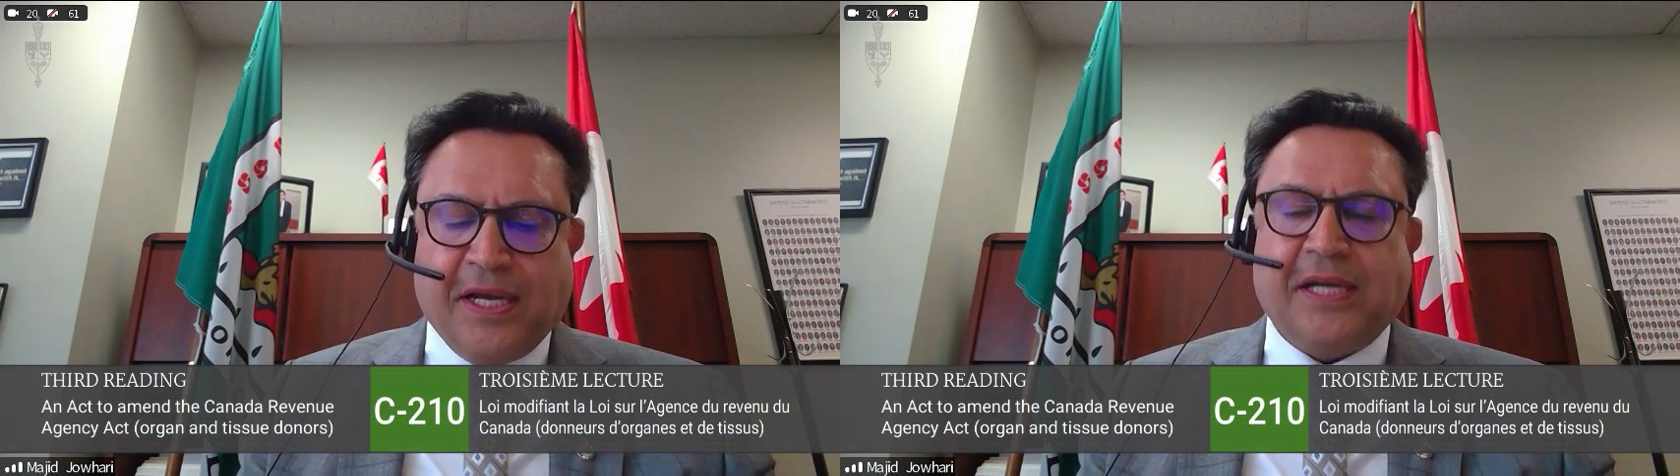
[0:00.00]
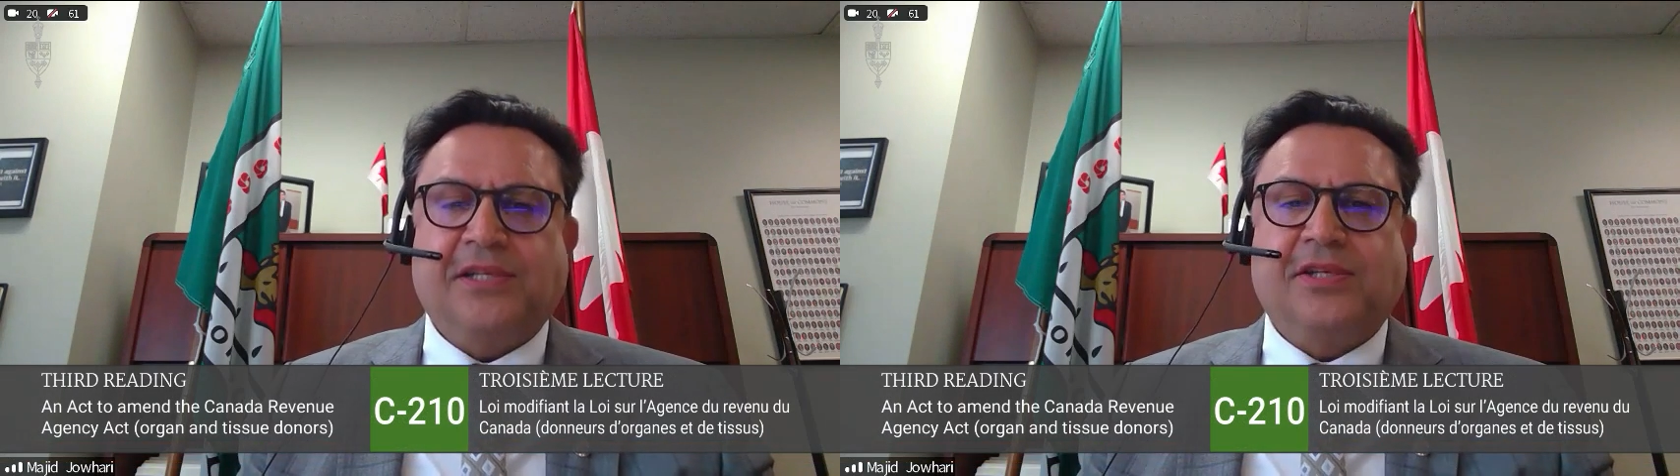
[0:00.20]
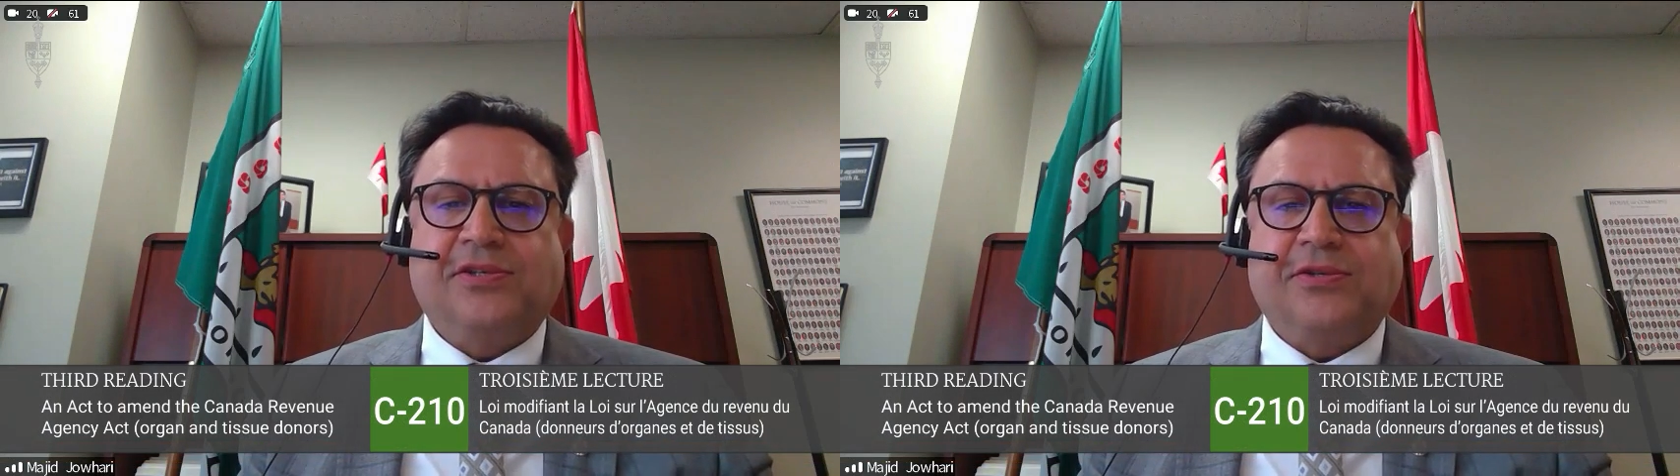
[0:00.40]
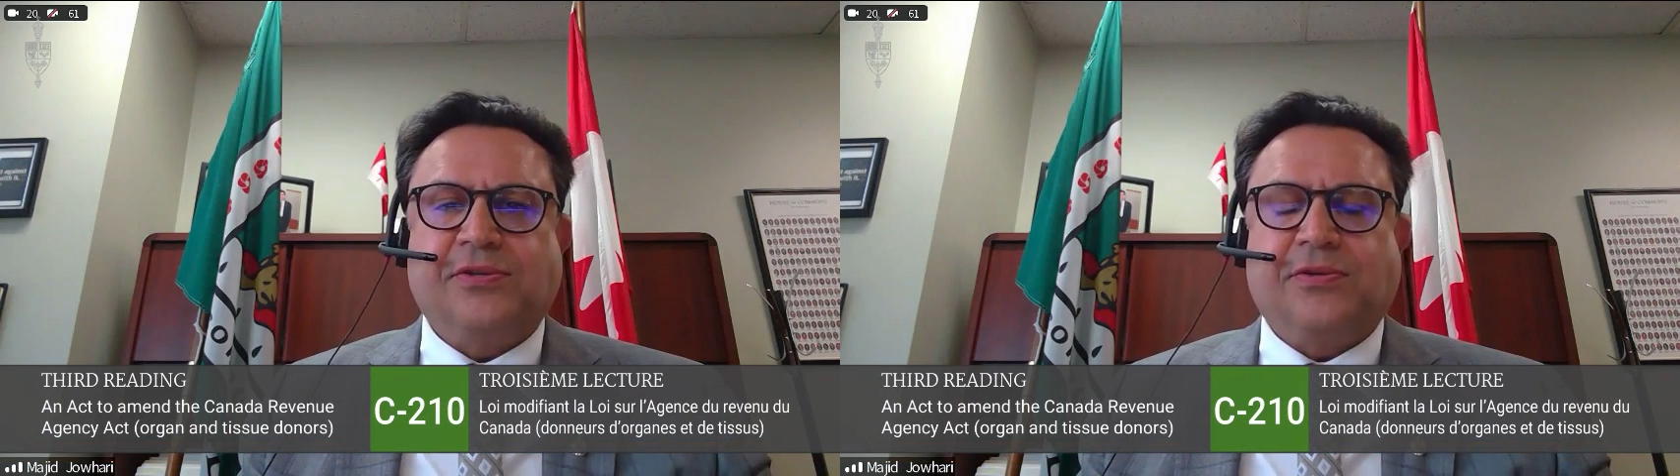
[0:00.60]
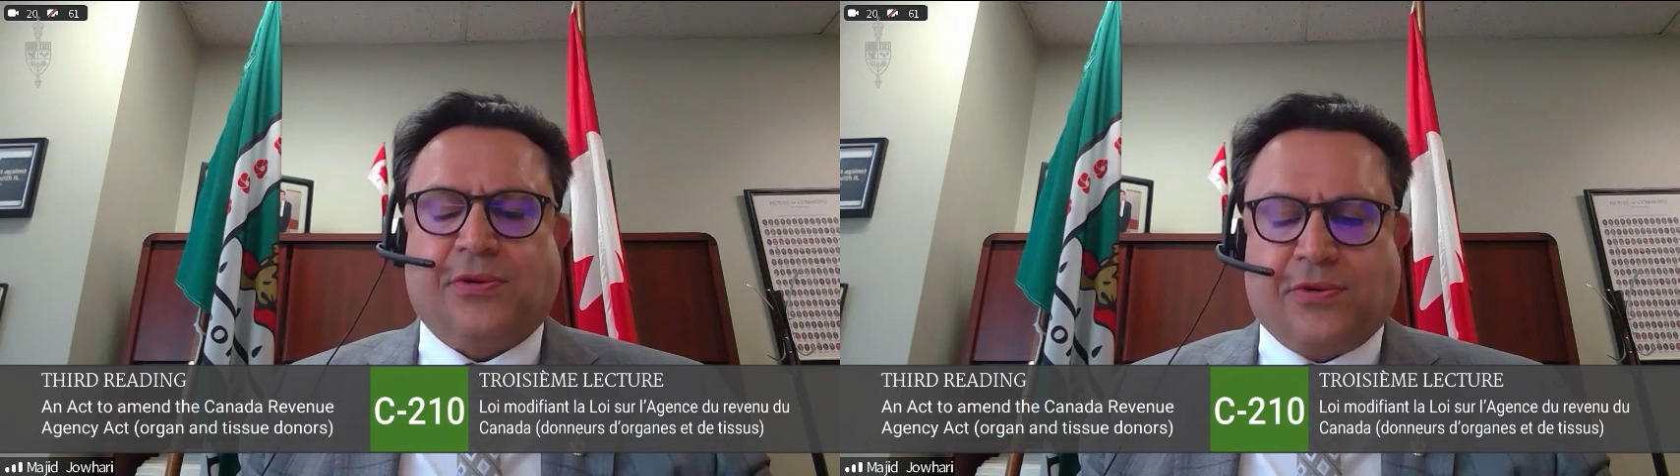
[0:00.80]
and
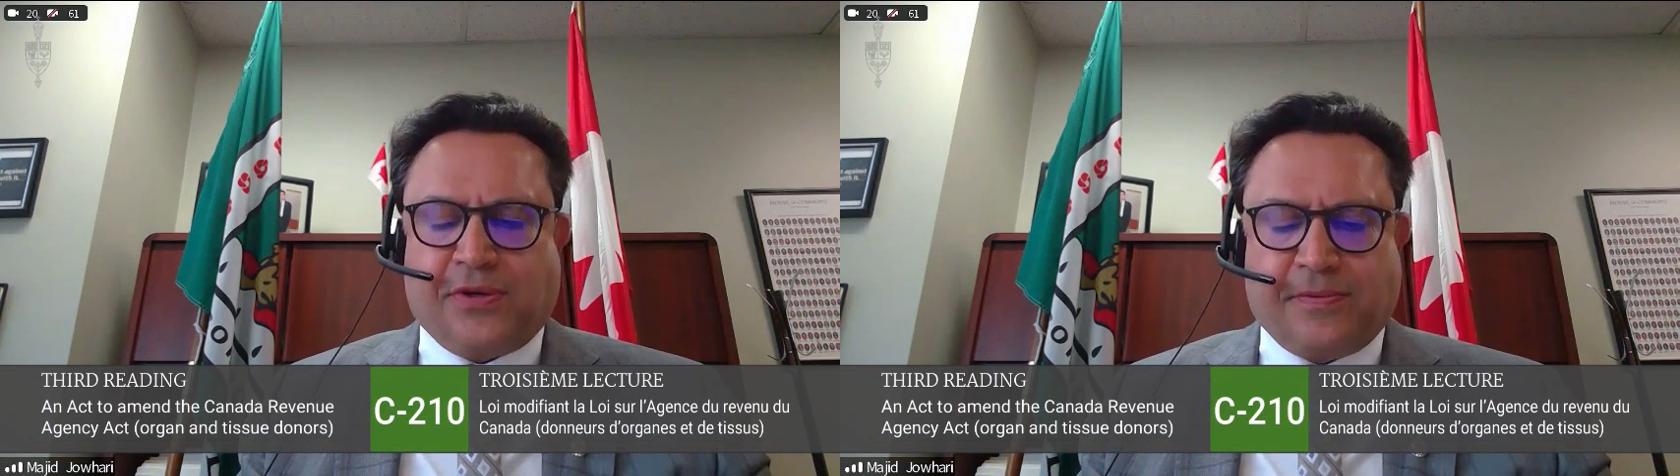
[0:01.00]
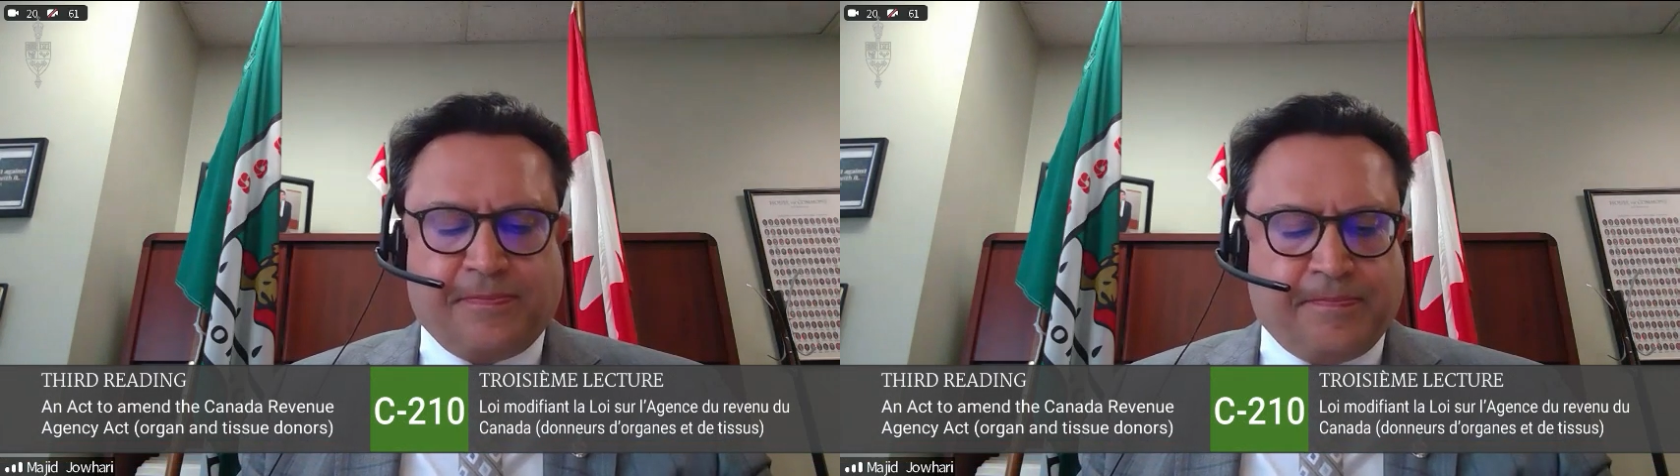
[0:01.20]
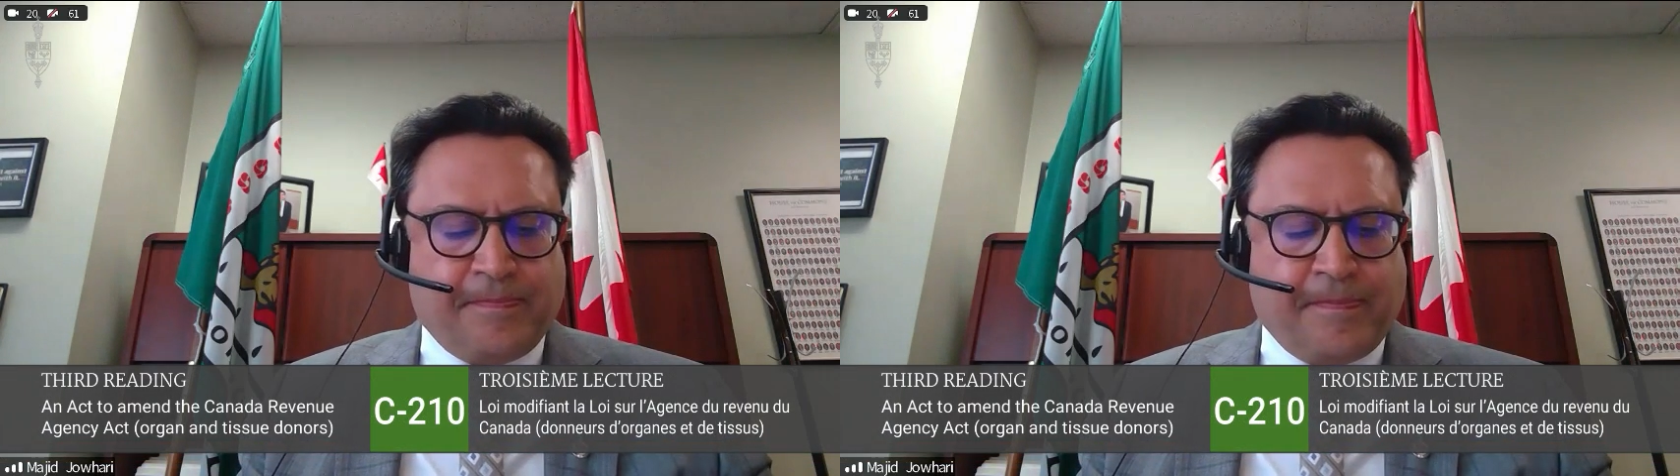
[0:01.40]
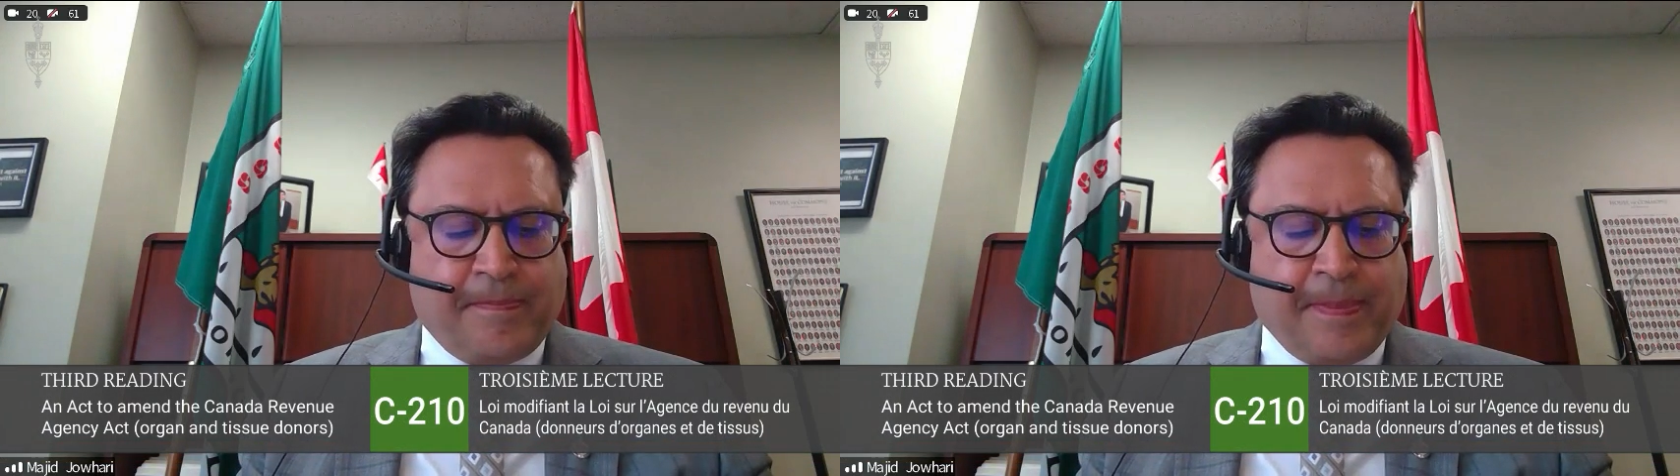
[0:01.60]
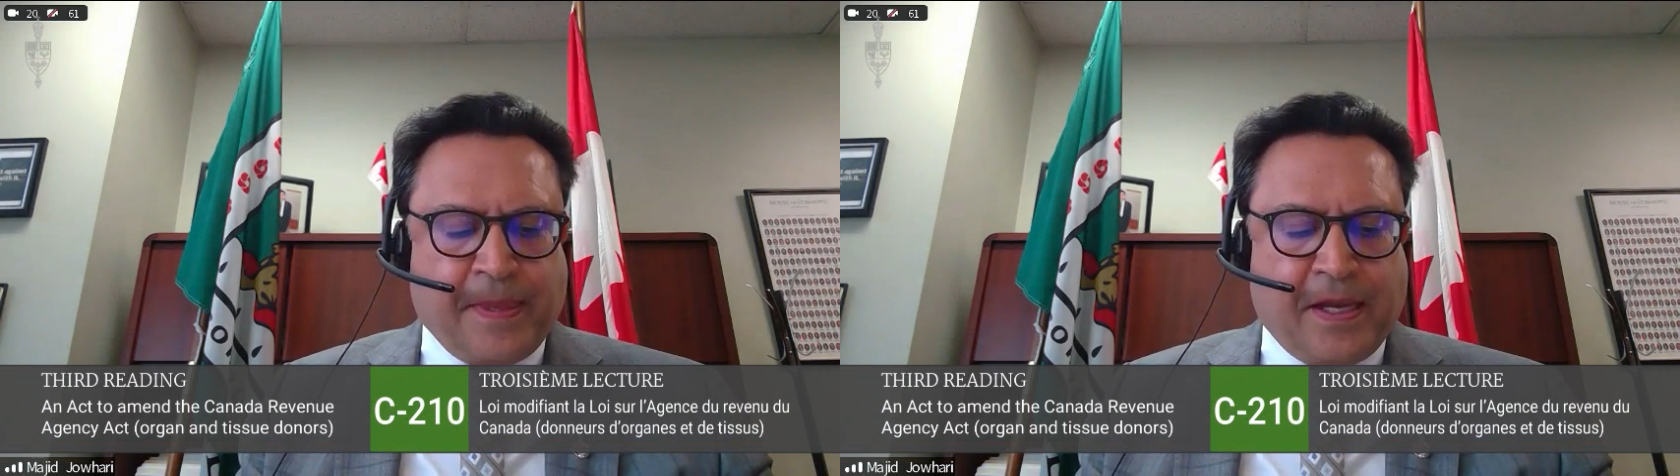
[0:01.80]
tissue donor.
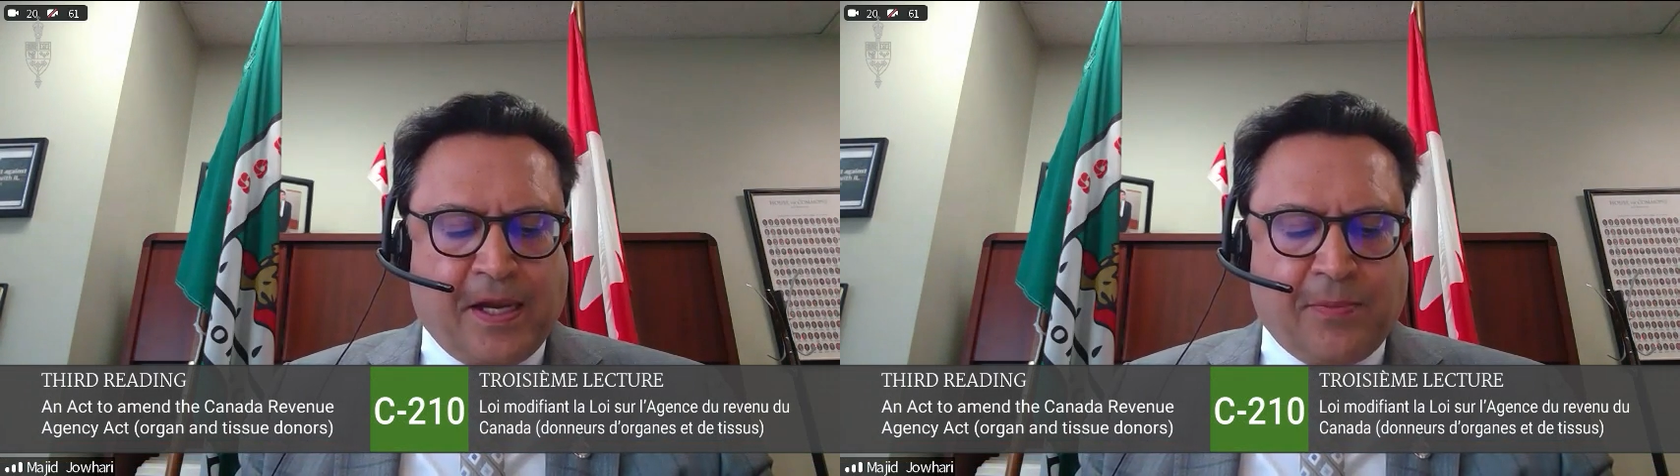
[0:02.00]
I